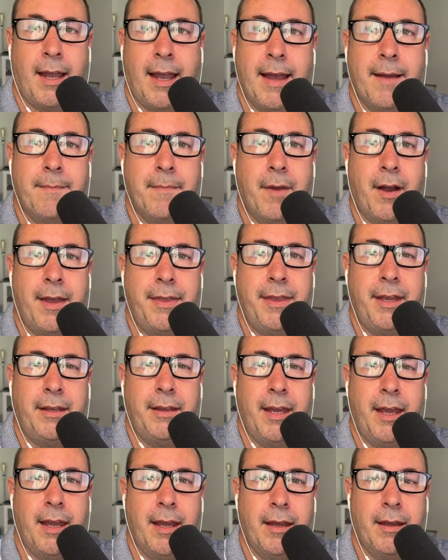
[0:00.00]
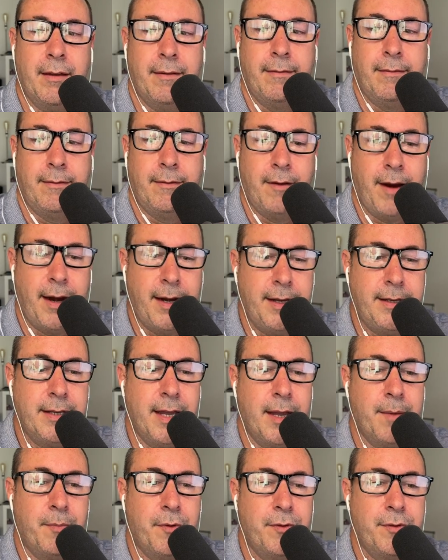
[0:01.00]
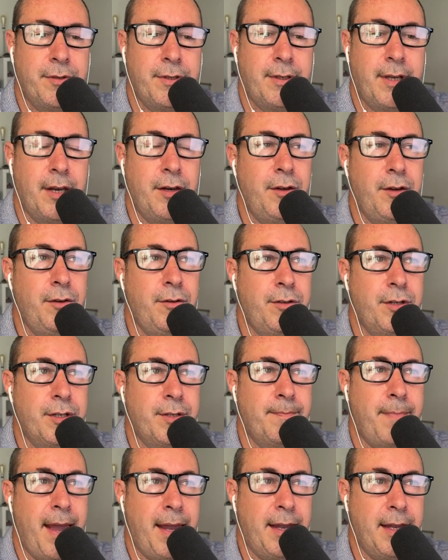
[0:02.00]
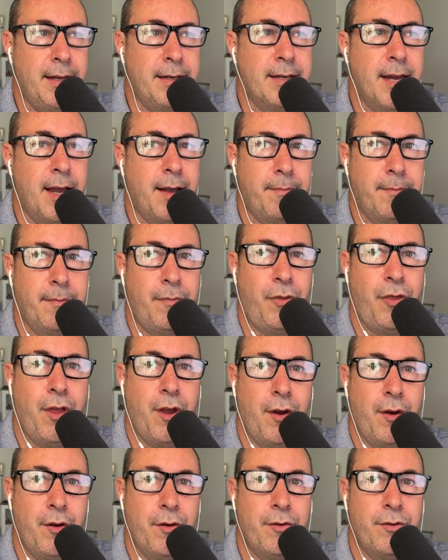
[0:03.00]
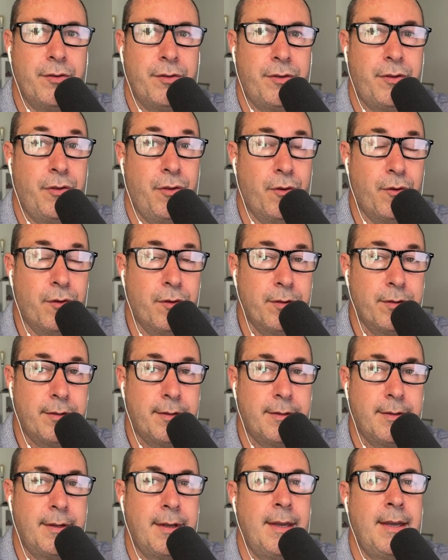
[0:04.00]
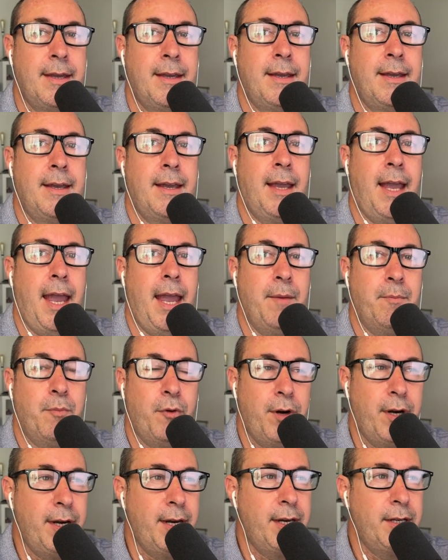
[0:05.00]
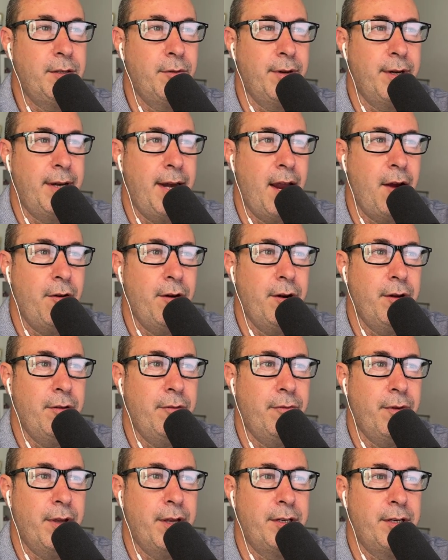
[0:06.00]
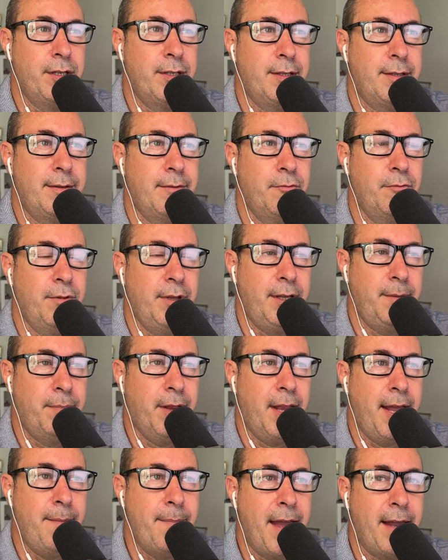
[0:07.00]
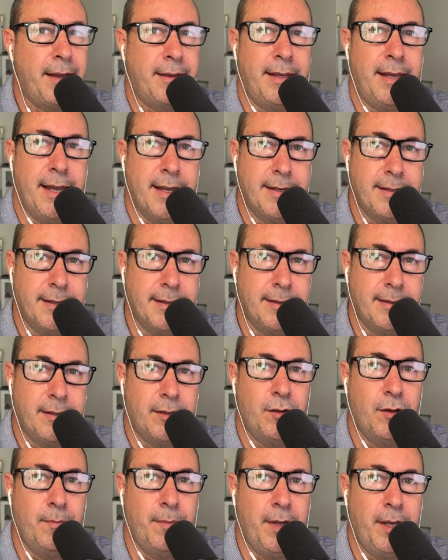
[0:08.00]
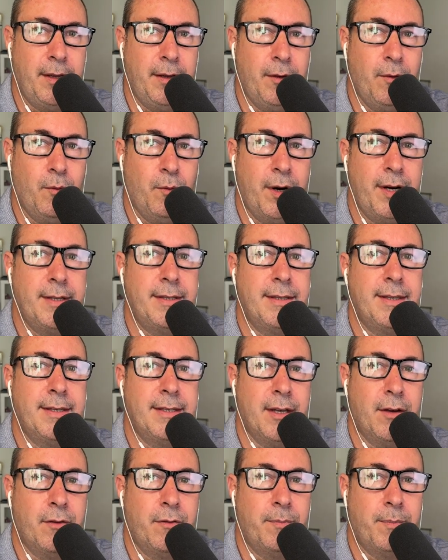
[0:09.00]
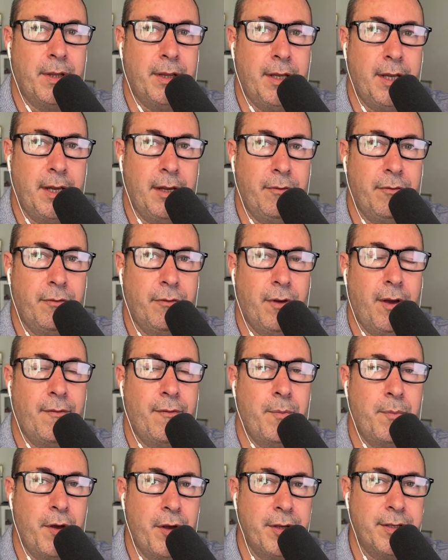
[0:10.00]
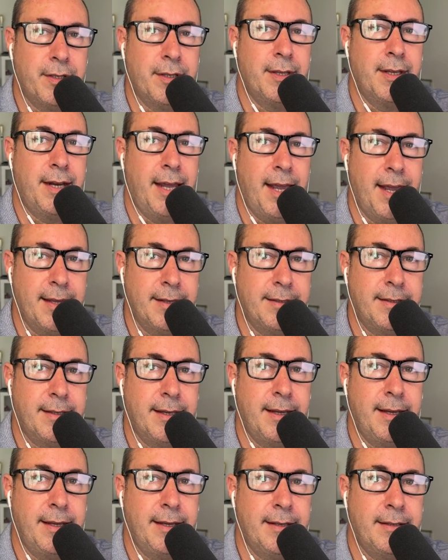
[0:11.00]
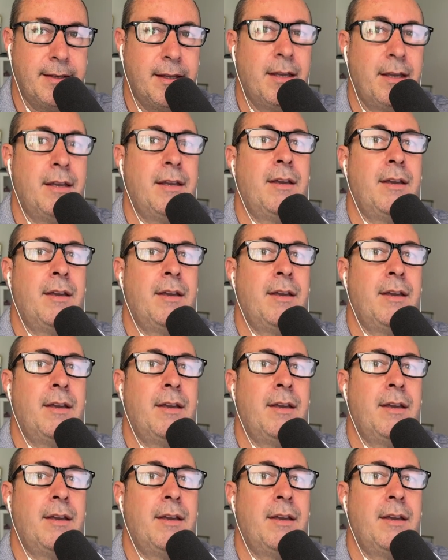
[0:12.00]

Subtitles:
I think they're great examples. Can you just package up those thoughts and put it into a narrative and just really play back the essence to me? What is the self-belief of a person that has these?